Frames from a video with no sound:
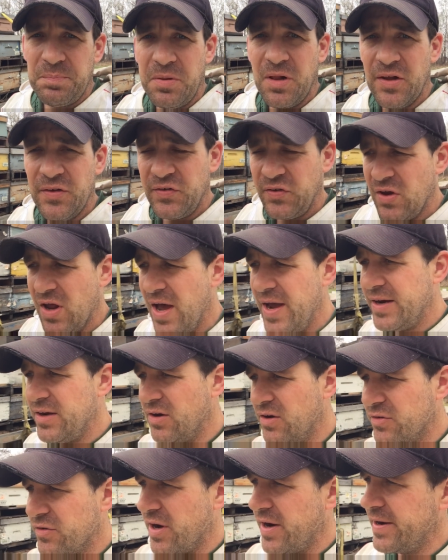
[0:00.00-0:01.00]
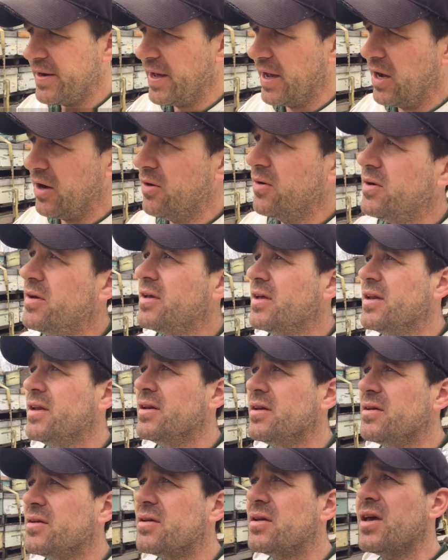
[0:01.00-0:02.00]
plus 9 out right now
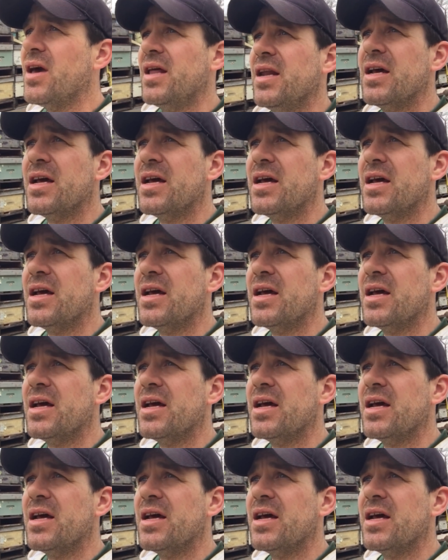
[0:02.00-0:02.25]
and kind of